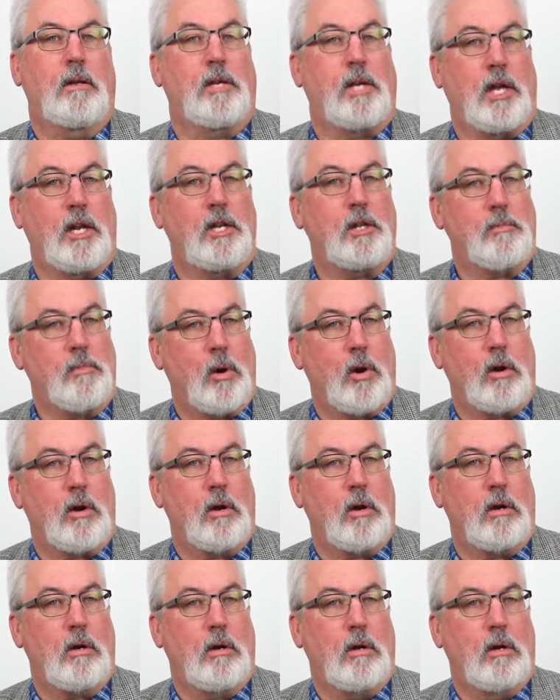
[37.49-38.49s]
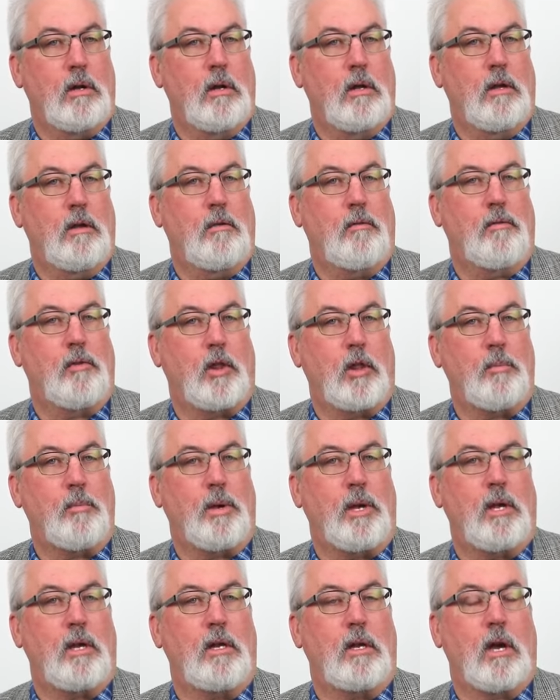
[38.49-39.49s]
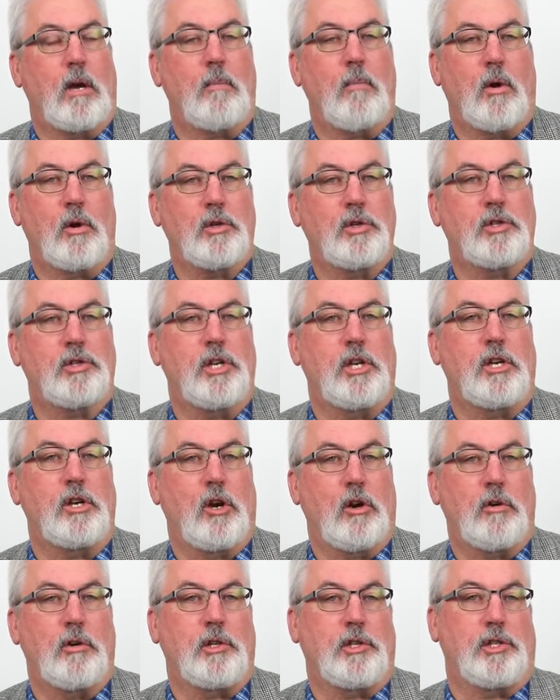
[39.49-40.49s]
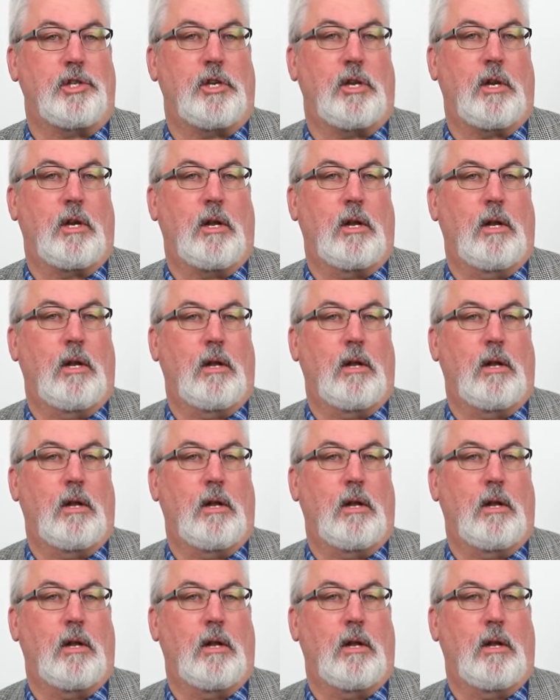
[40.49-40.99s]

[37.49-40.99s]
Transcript: Kenneth Berger, Philippine Emergency Currency,